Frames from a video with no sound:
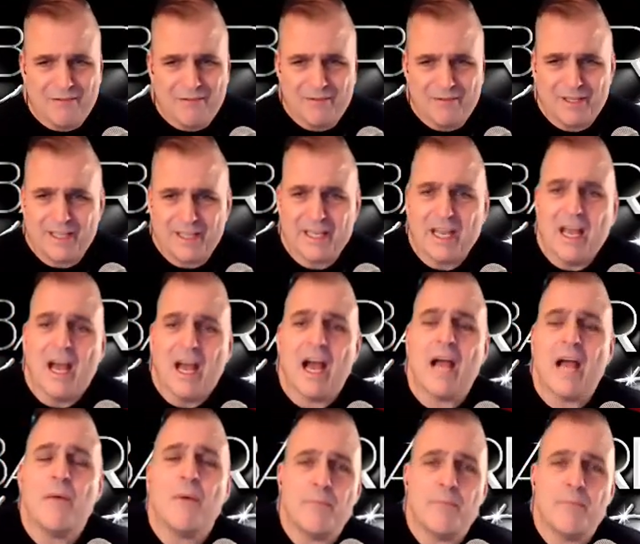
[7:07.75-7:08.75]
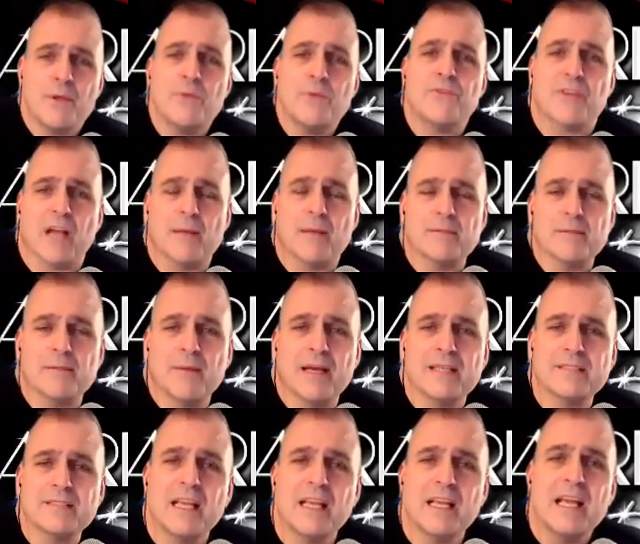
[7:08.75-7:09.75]
Not really. I want music
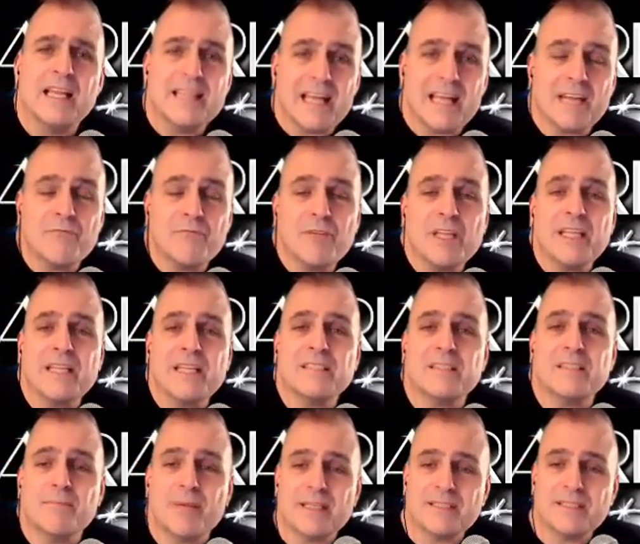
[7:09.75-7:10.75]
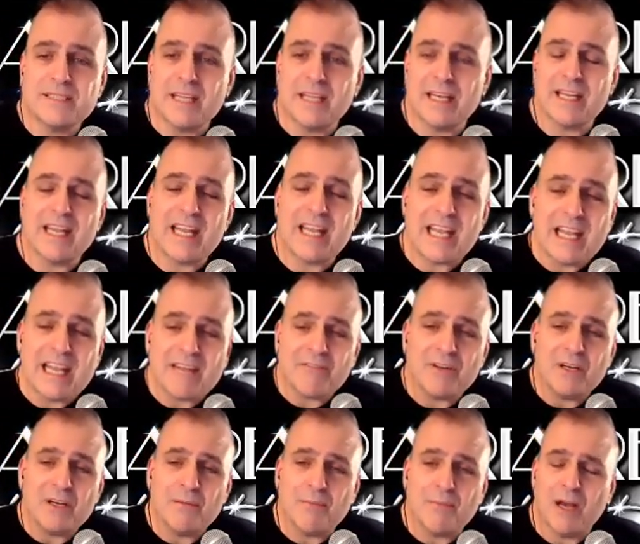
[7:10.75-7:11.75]
optimized. That really is the best setting,
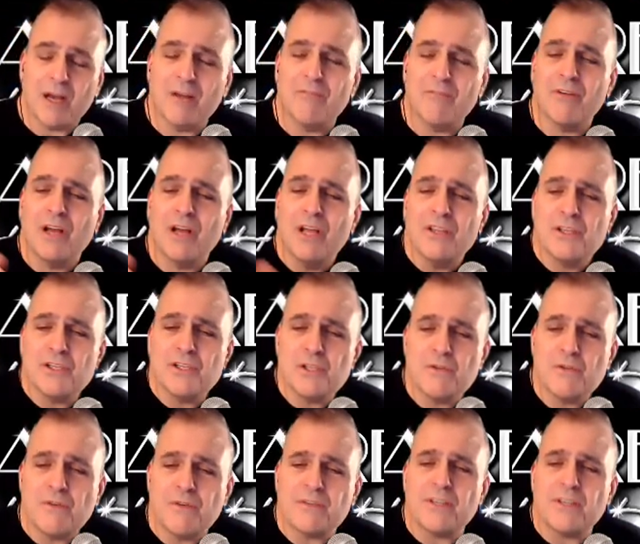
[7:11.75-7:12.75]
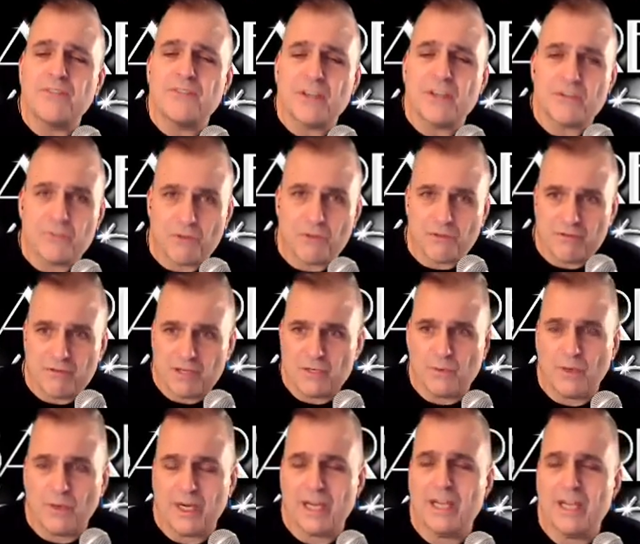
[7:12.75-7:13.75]
even above the 256 or
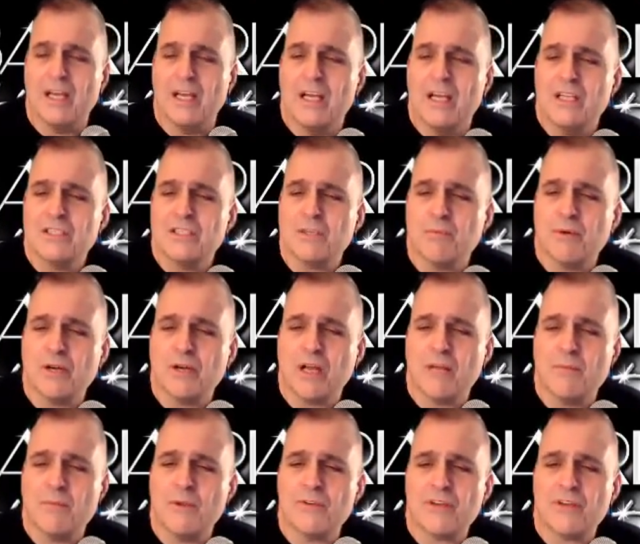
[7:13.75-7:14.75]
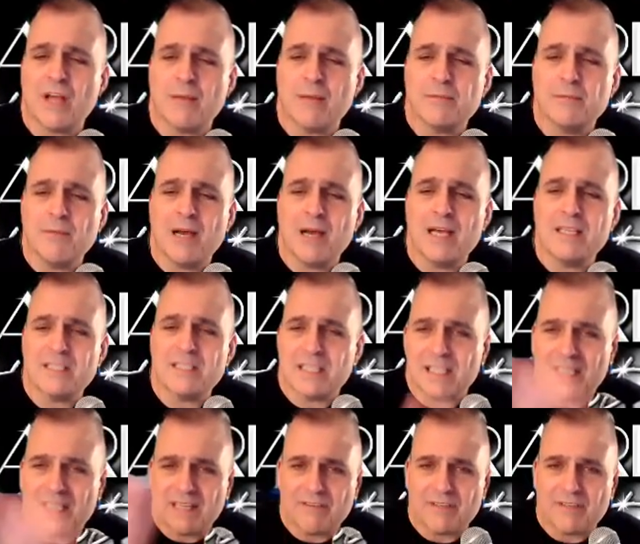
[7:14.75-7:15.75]
320. So put it on music
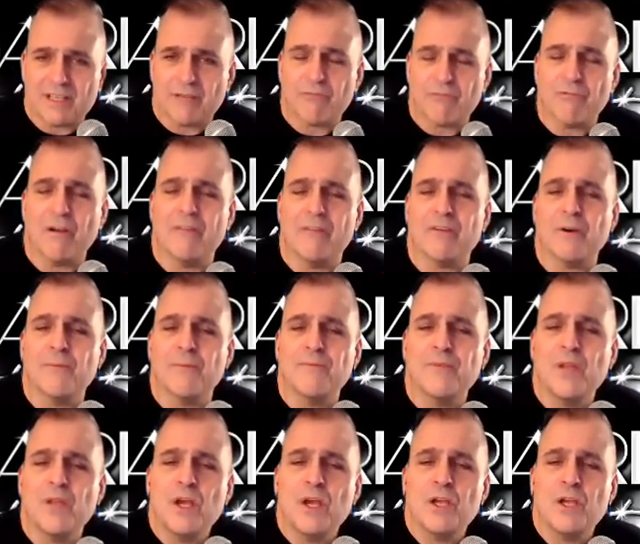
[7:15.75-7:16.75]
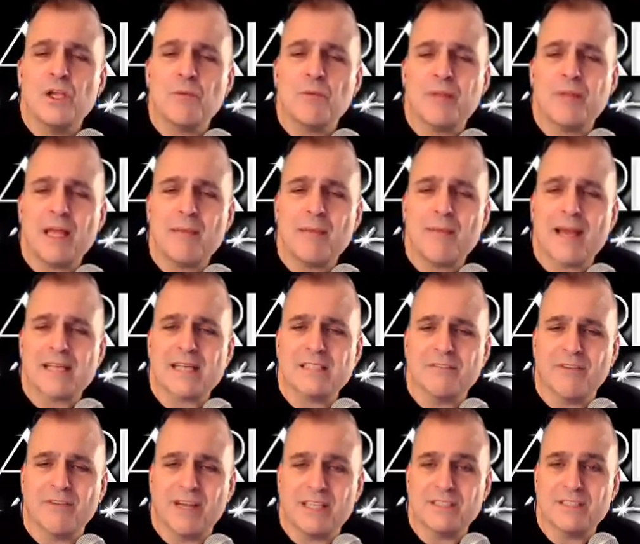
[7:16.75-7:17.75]
optimized, leave it there forever. Your
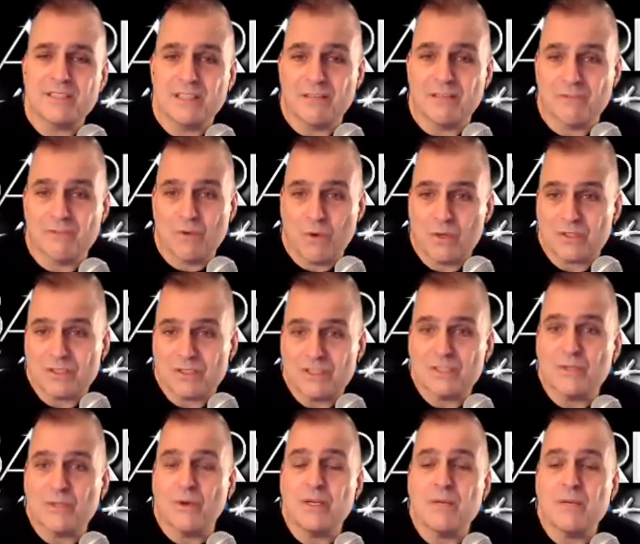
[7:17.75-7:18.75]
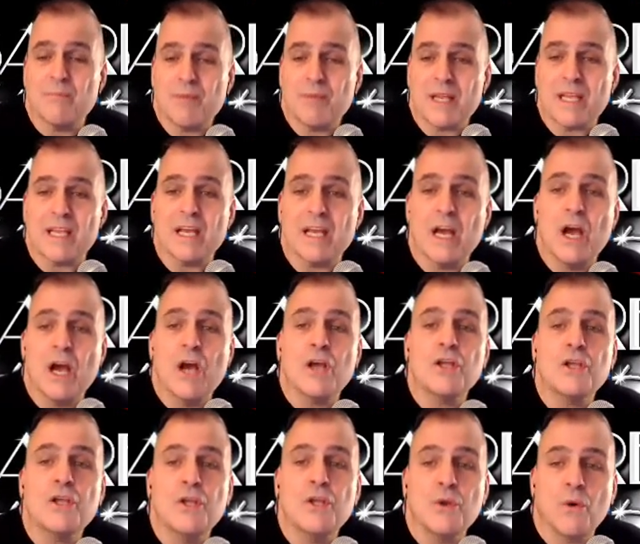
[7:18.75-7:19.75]
playback device, of course, is going to be
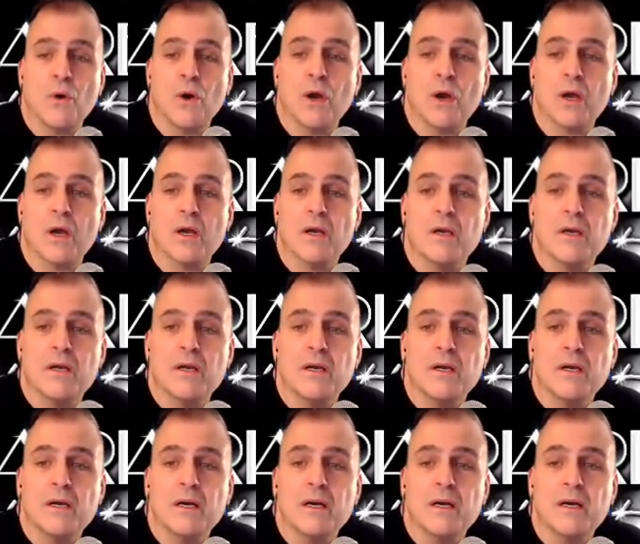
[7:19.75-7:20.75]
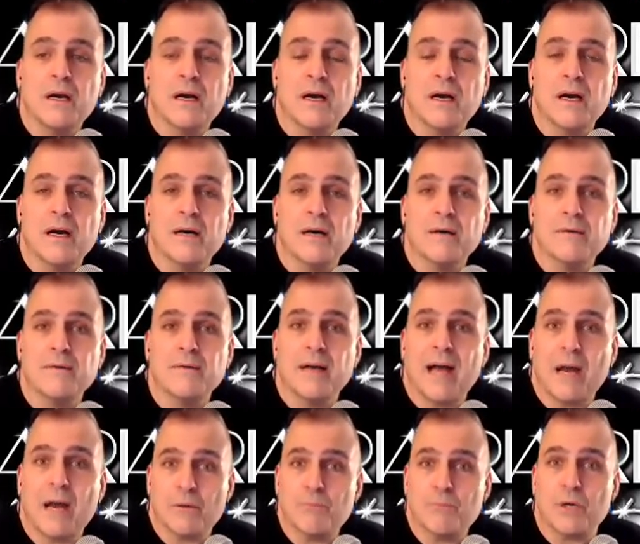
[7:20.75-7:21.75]
your
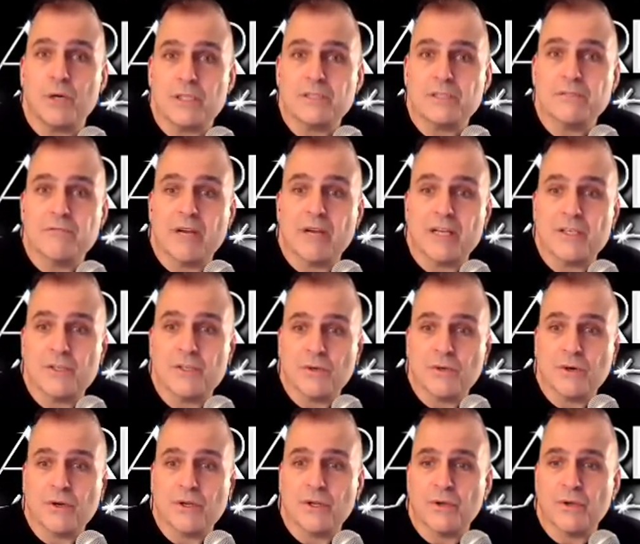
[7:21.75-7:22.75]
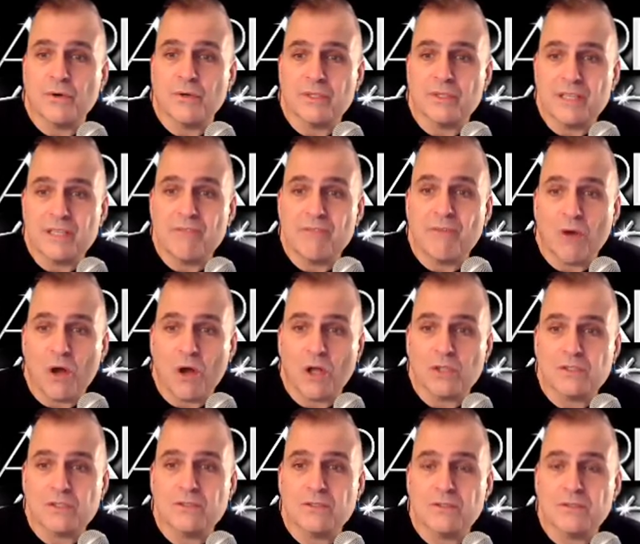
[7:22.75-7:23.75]
output, right? Your
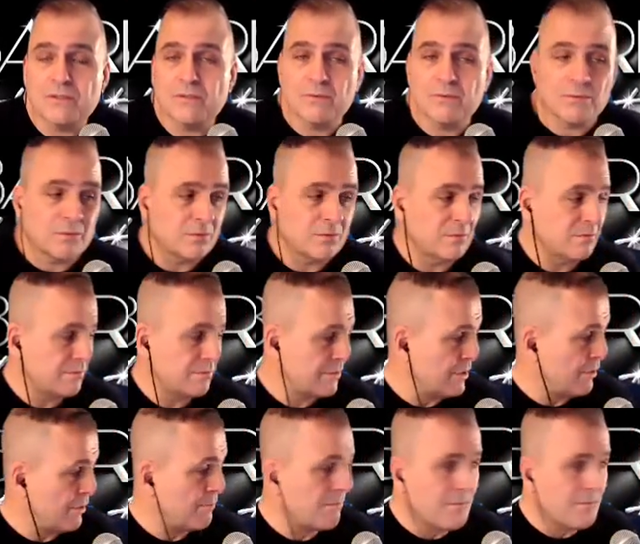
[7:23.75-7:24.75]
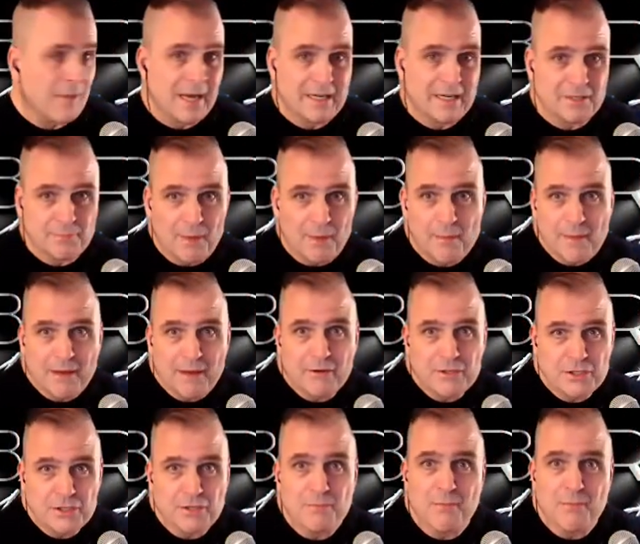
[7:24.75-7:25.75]
default, mine is my
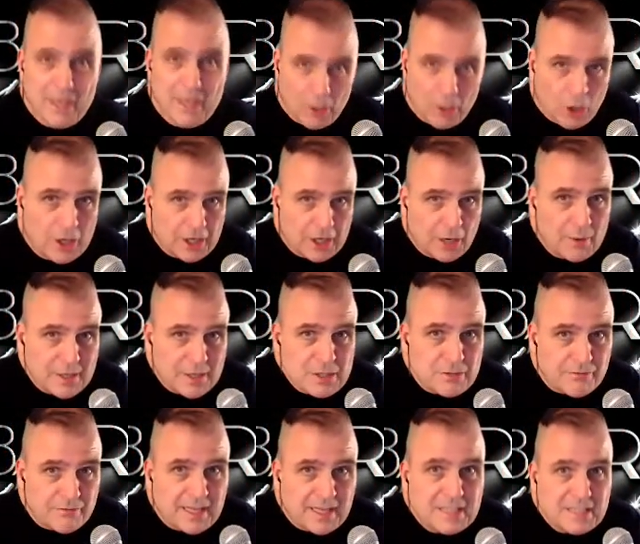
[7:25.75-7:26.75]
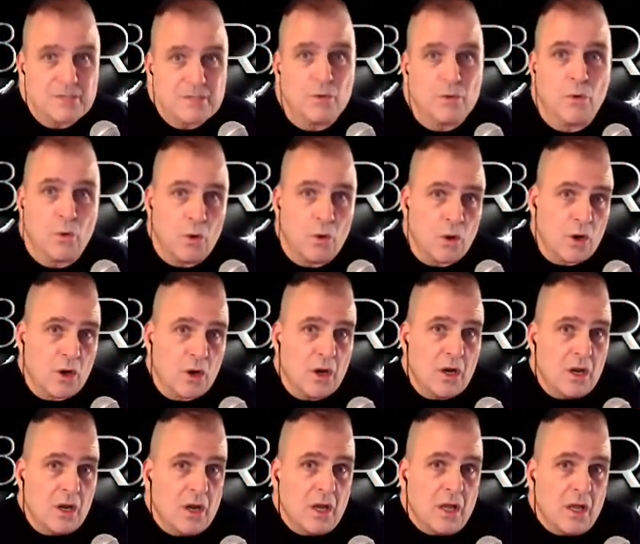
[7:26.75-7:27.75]
Behringer, my audio interface,
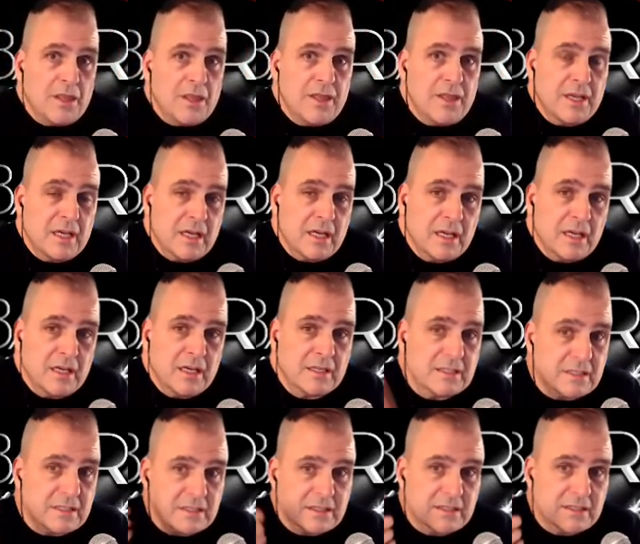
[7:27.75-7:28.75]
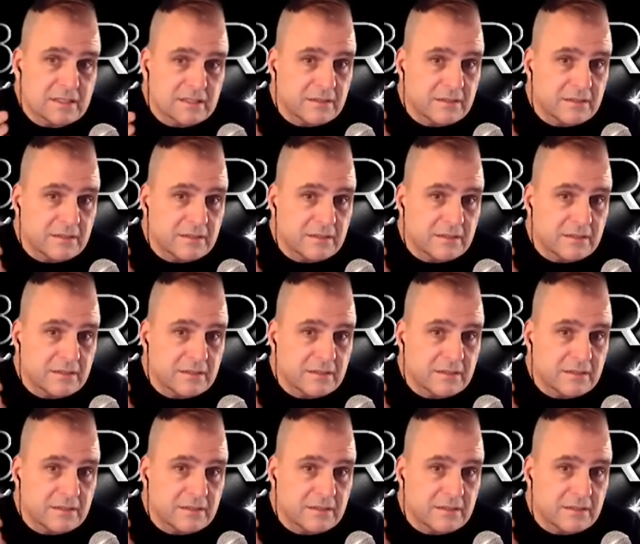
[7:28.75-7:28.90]
or the